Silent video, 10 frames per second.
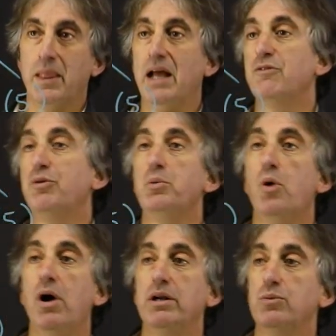And if we
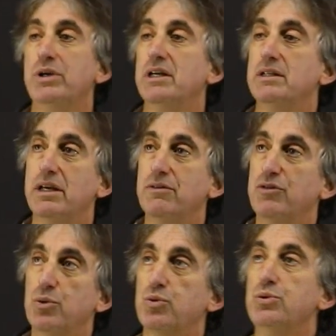want, we can
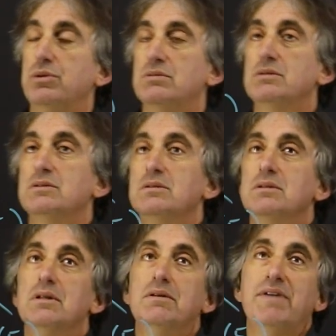give the root
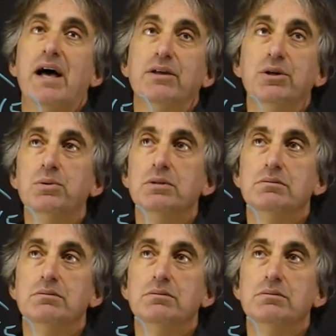a value.